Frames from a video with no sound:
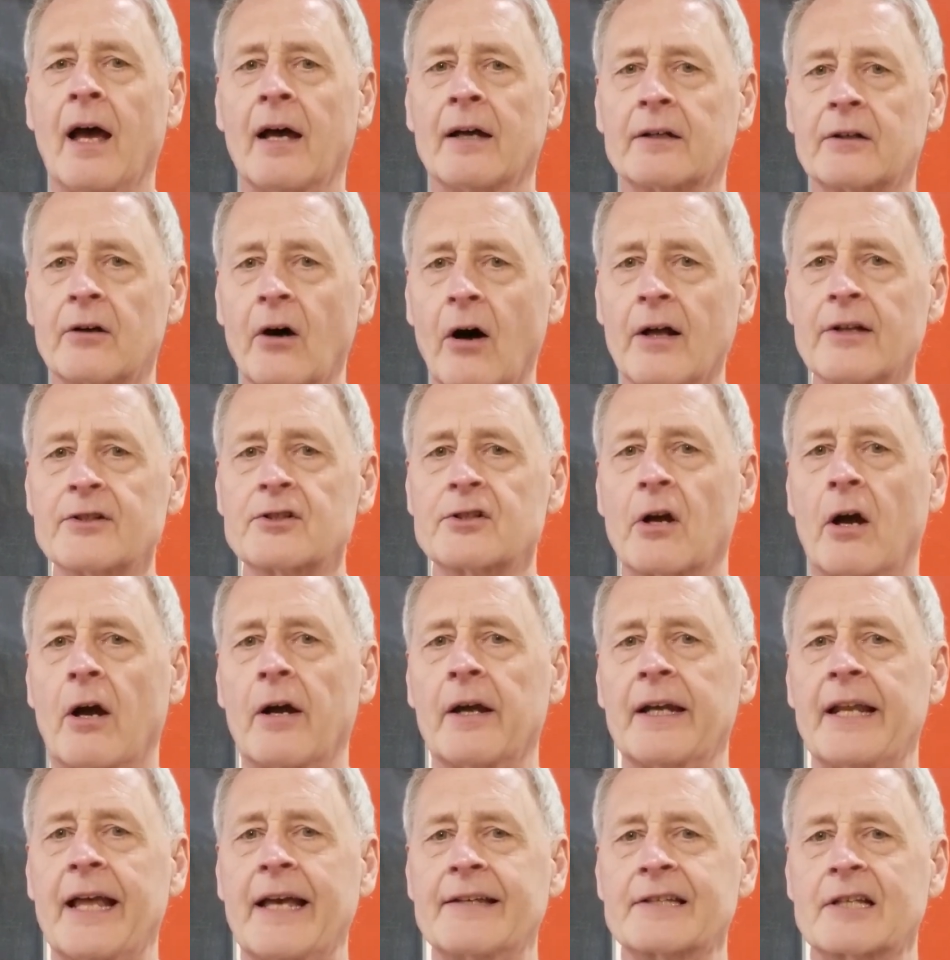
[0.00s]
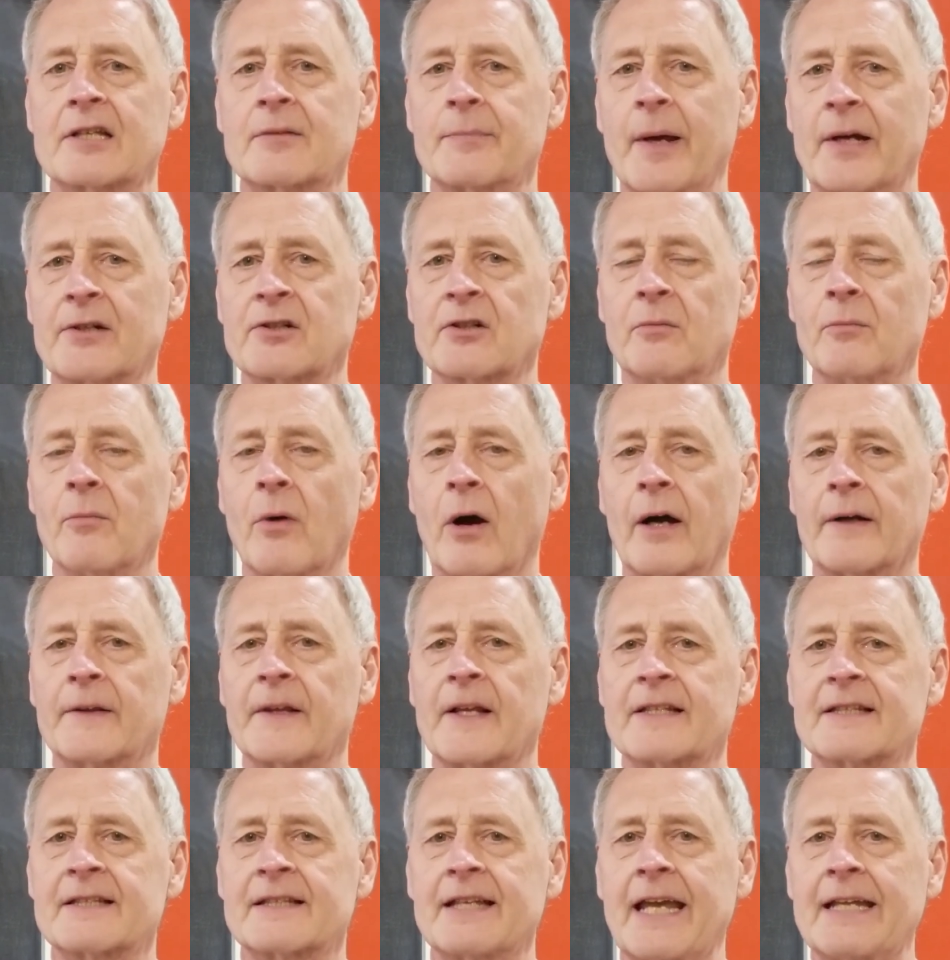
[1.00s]
God's target has a special mark
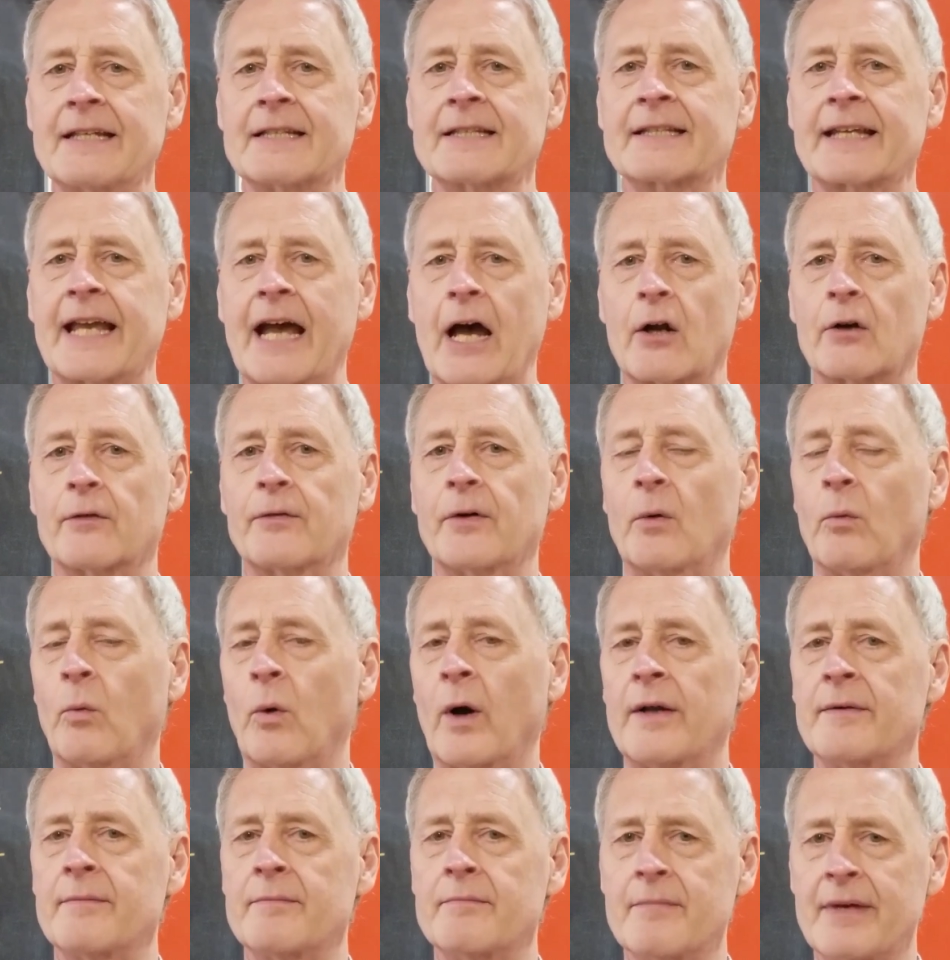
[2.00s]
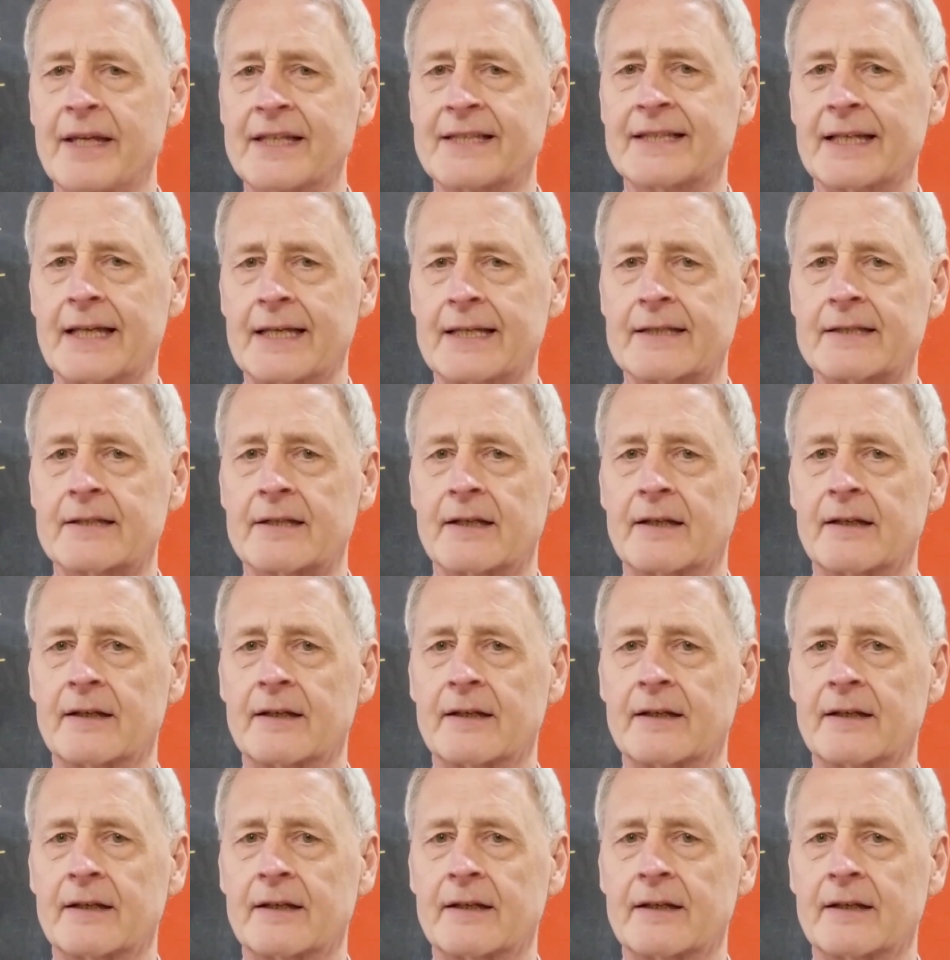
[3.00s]
that Satan's counterfeit one misses.